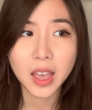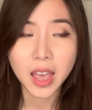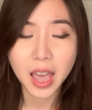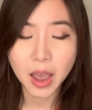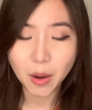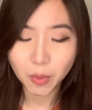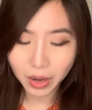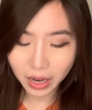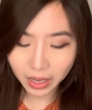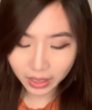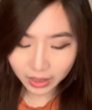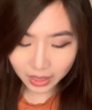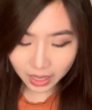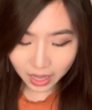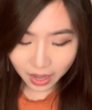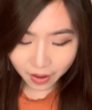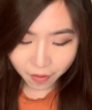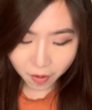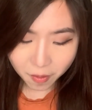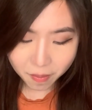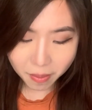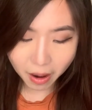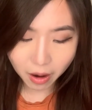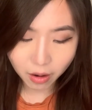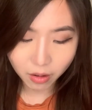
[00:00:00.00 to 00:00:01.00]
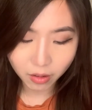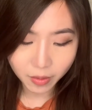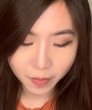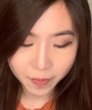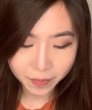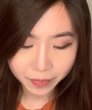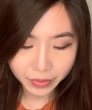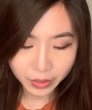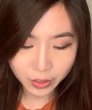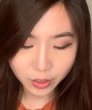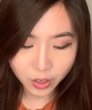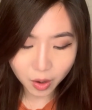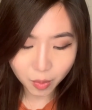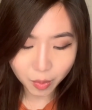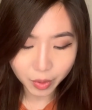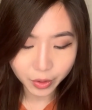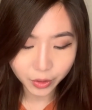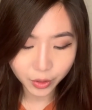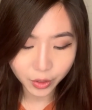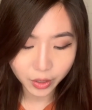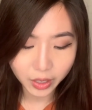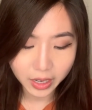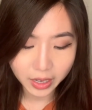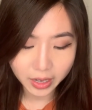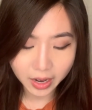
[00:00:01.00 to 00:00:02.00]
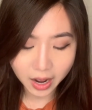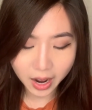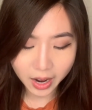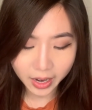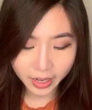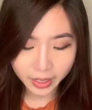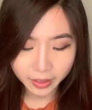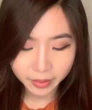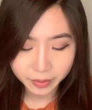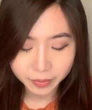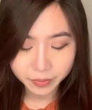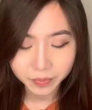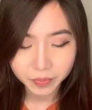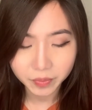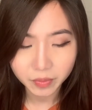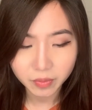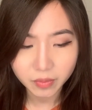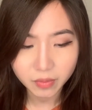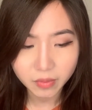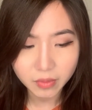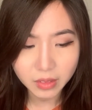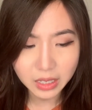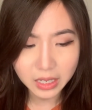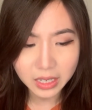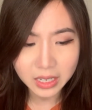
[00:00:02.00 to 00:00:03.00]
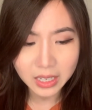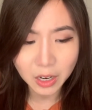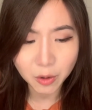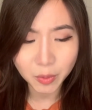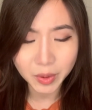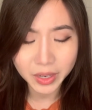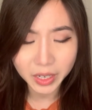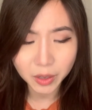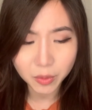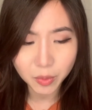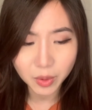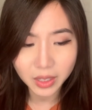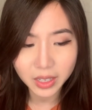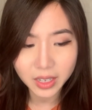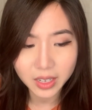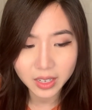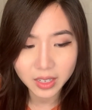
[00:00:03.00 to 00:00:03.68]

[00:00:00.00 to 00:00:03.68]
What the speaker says: And what I love about Psalm 139 is that we can really